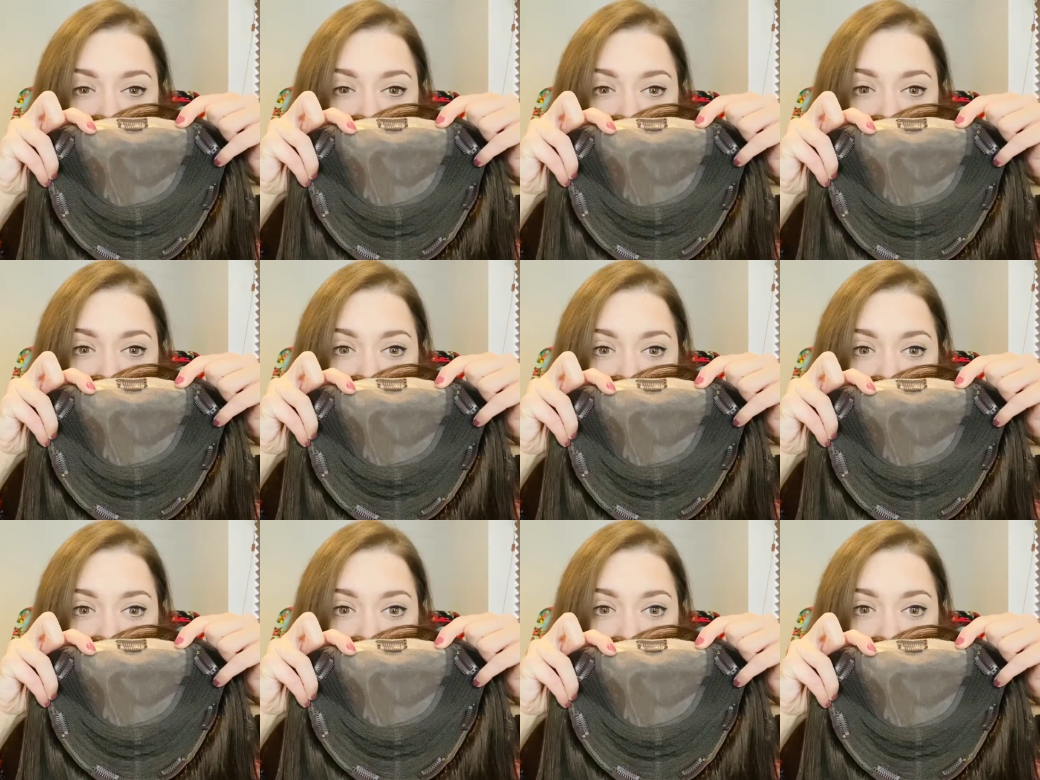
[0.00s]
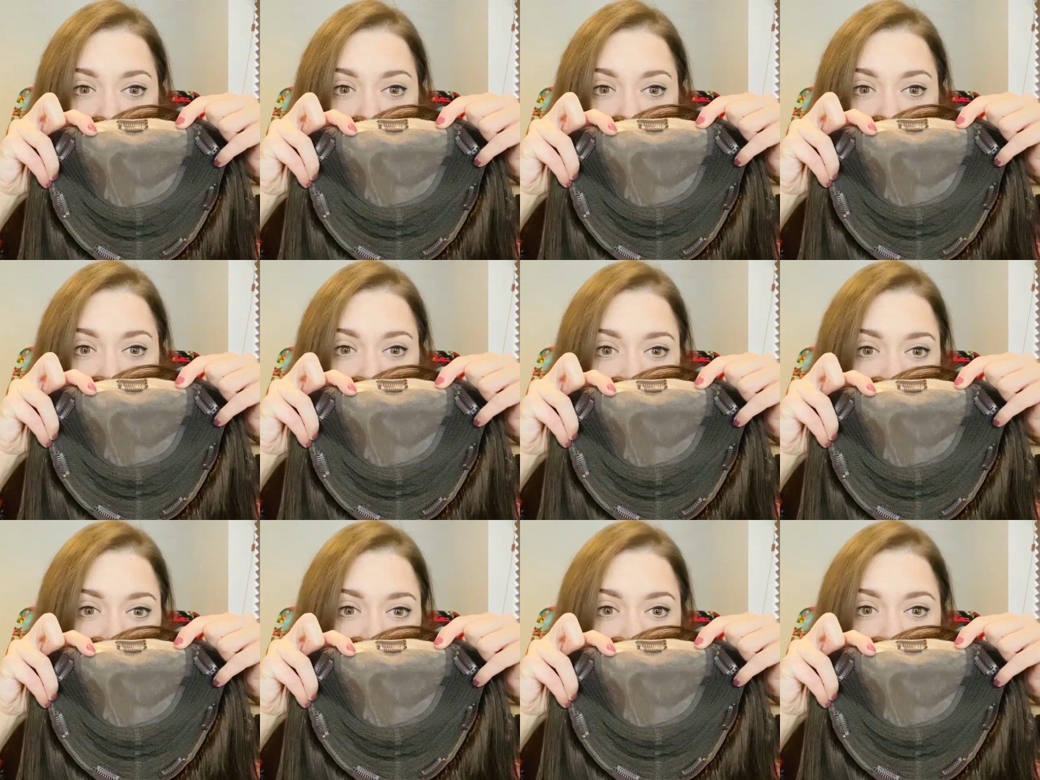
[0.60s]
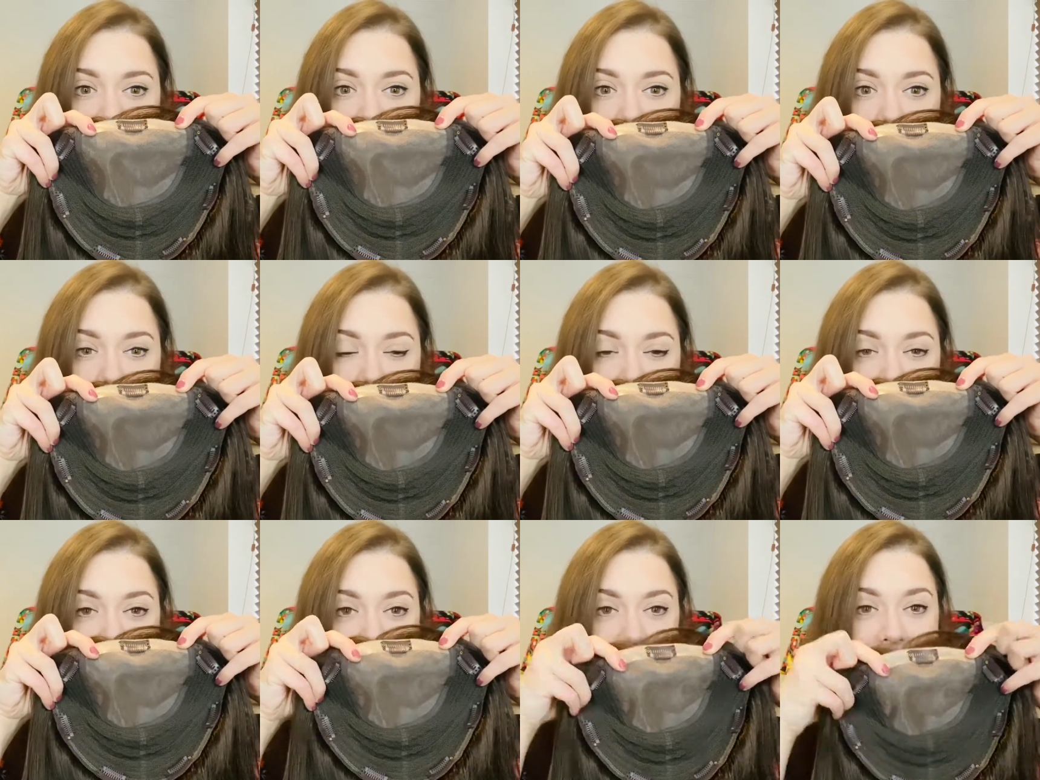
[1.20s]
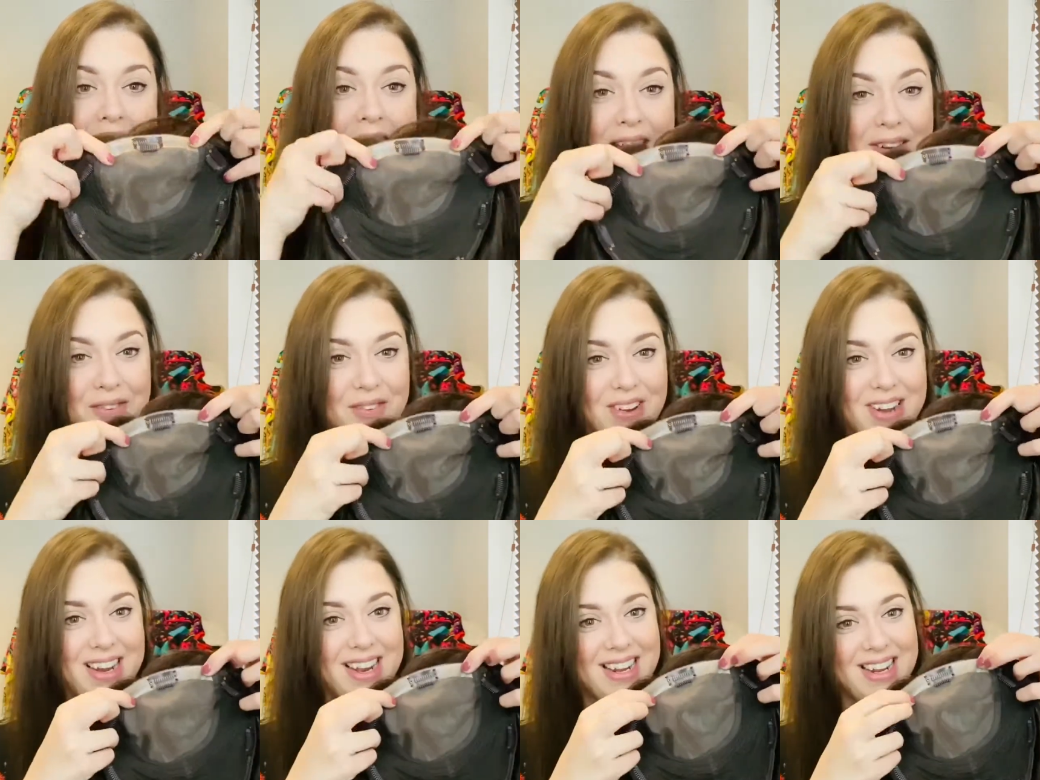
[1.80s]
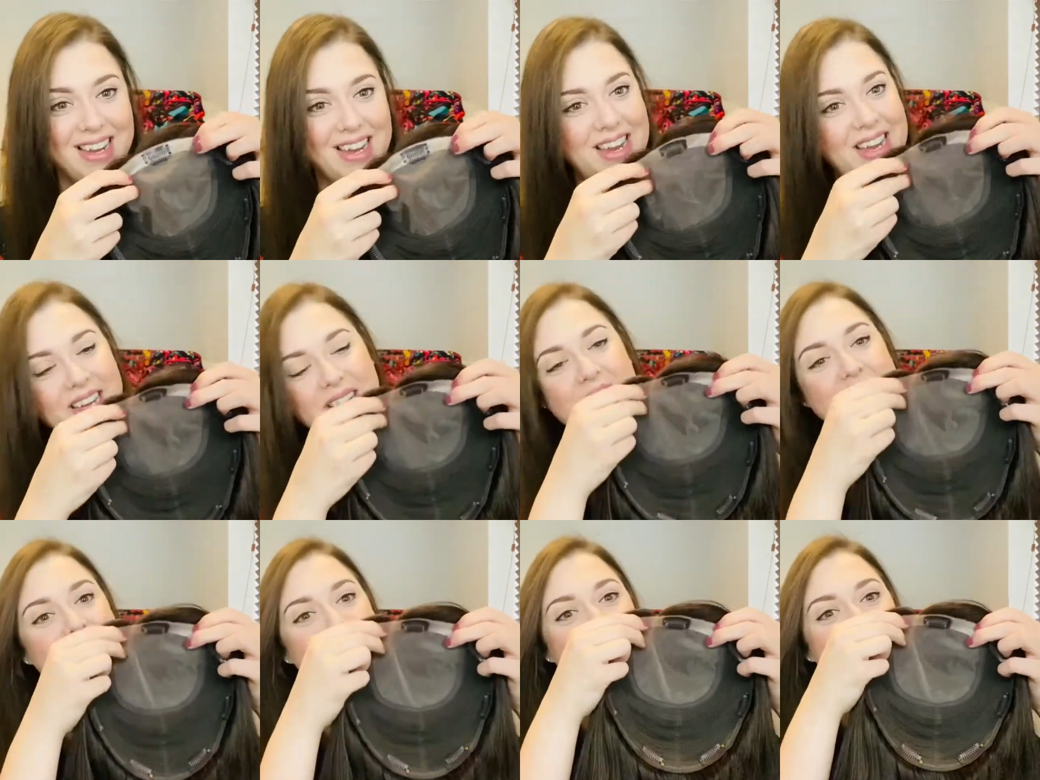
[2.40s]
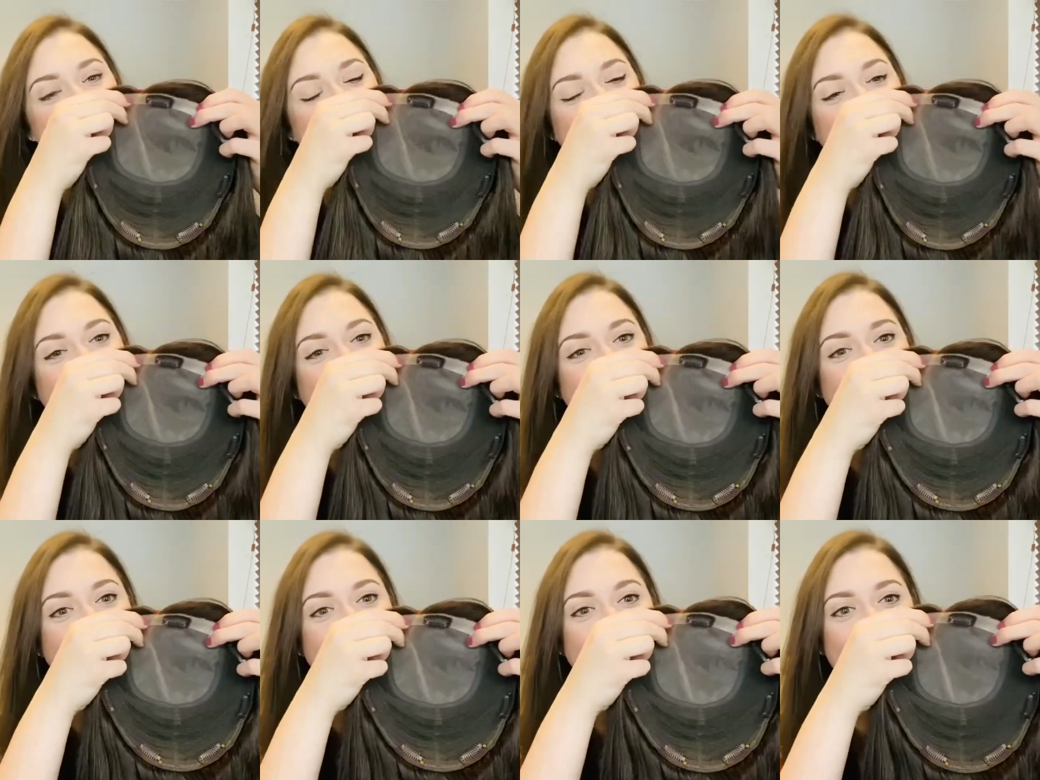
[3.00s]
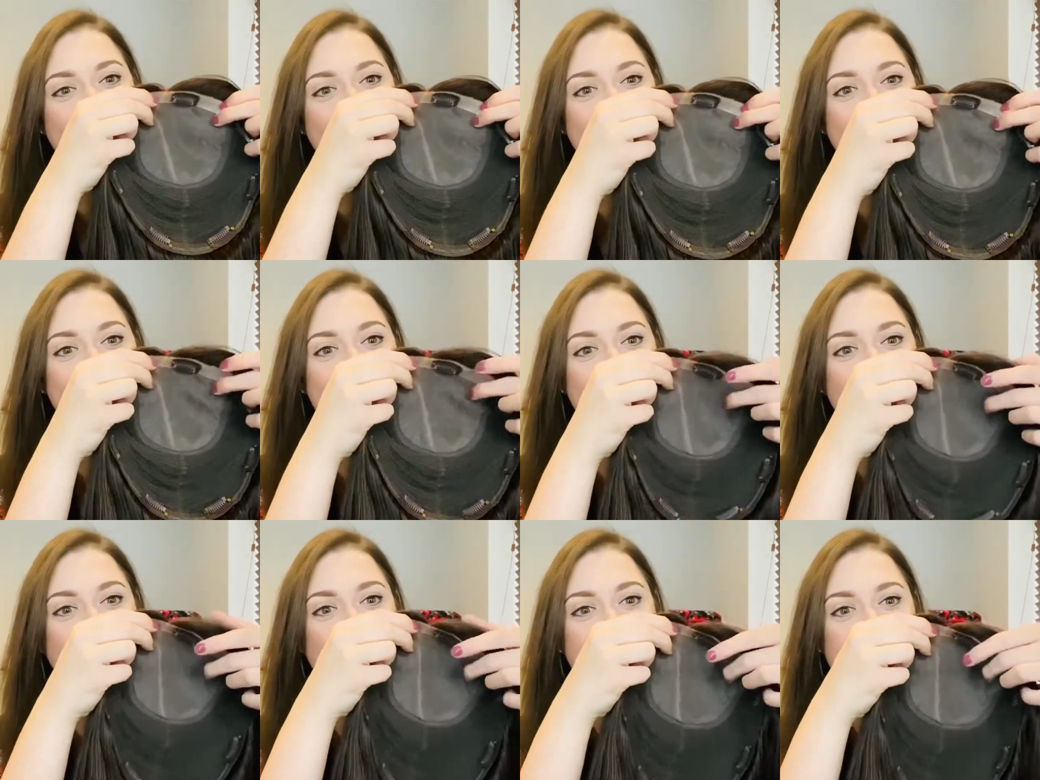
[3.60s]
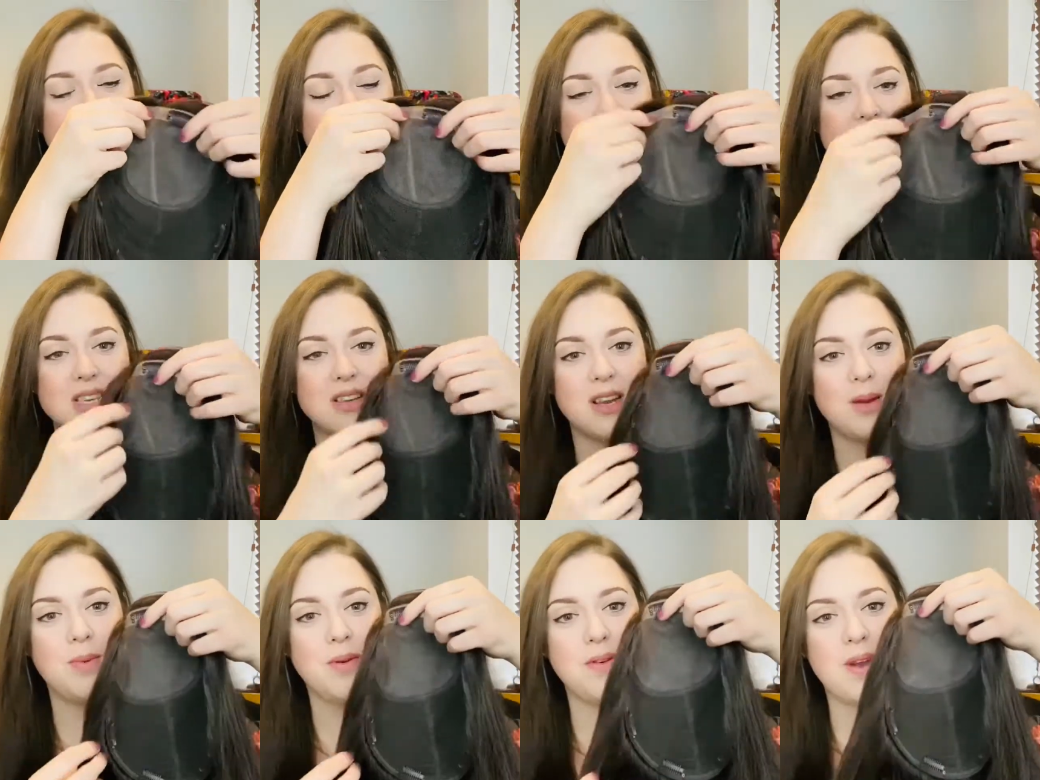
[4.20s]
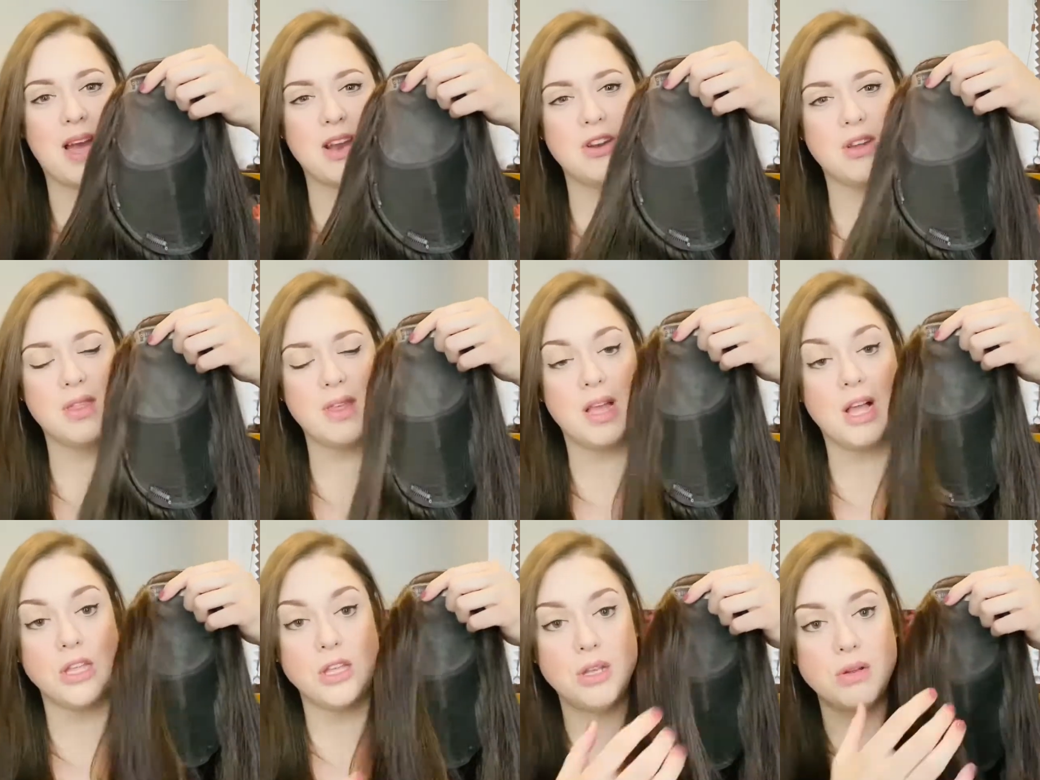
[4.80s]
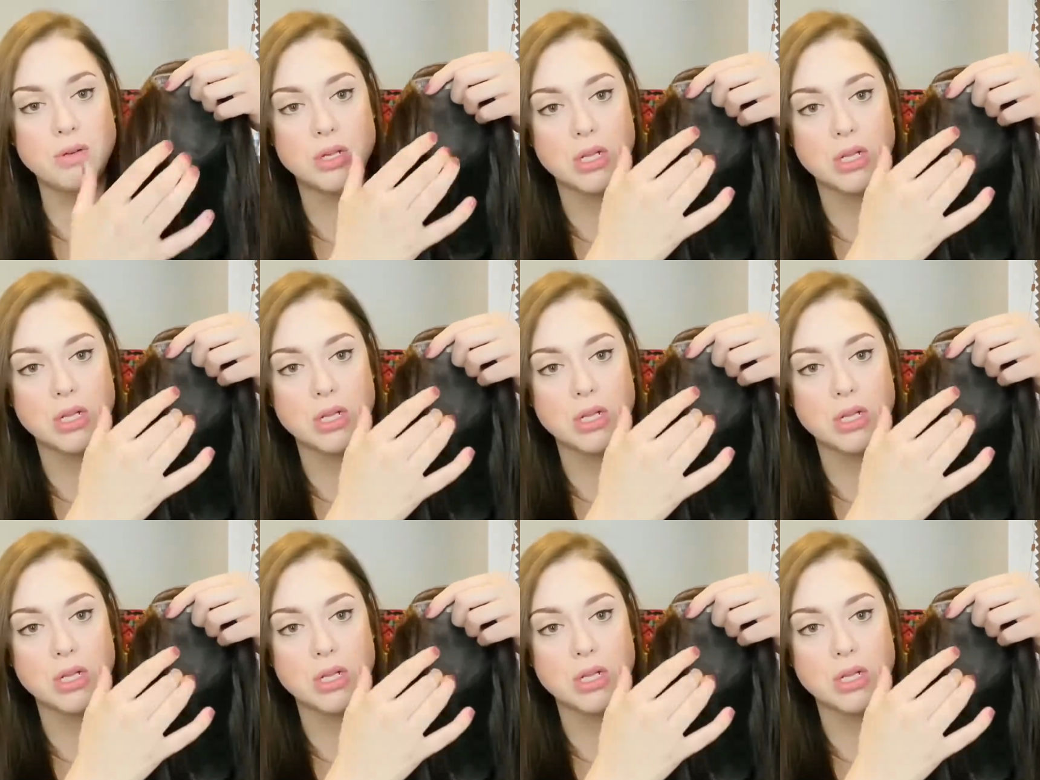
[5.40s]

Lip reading: 4, 5, 6, 7 clips. So that's going to be, I don't think I'll use